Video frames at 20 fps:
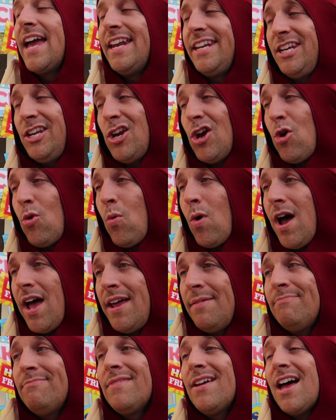And you know
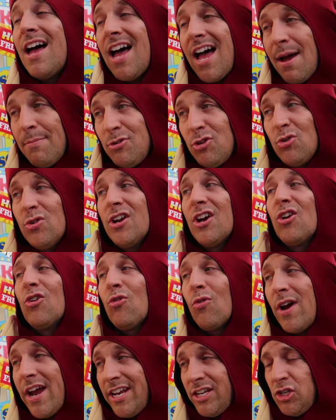what? I'm doing a
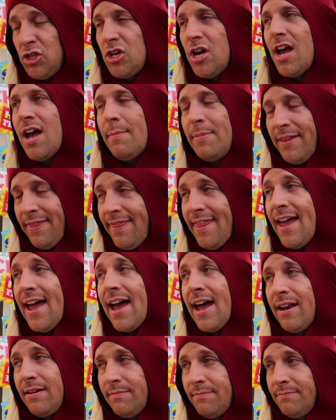great job at
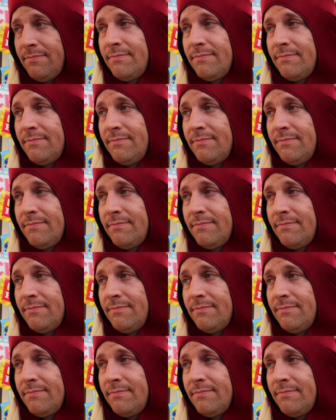that.